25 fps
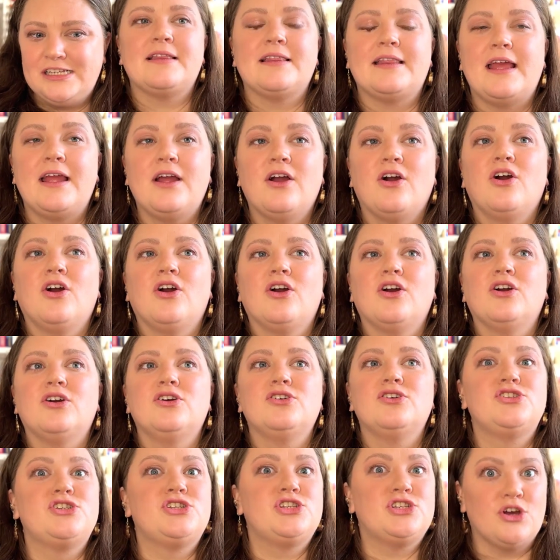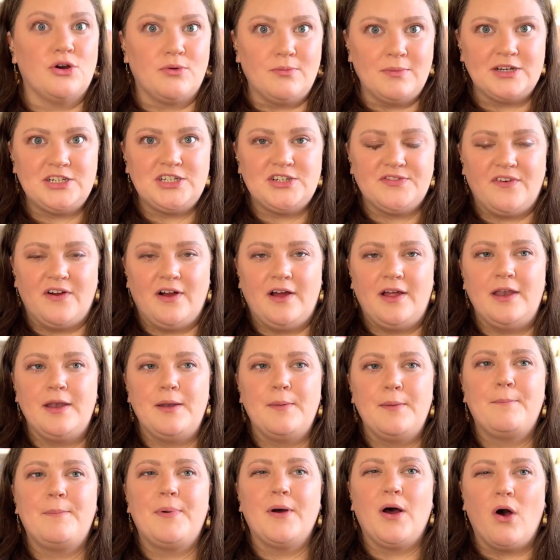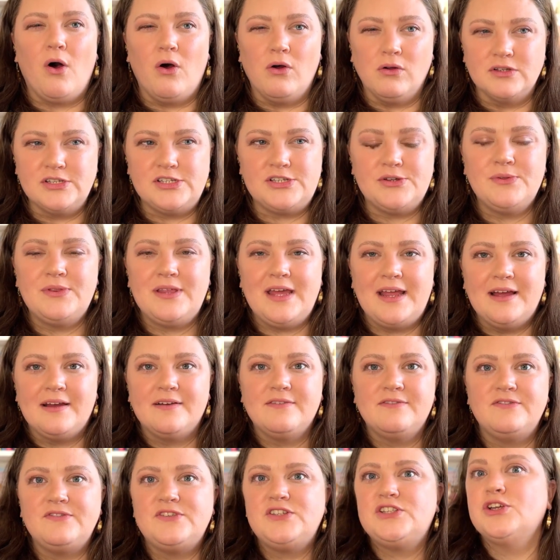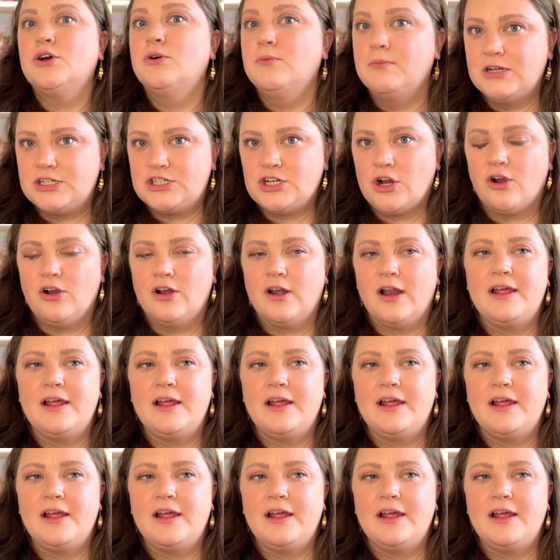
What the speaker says: They are so much fun, but also they have so much heart.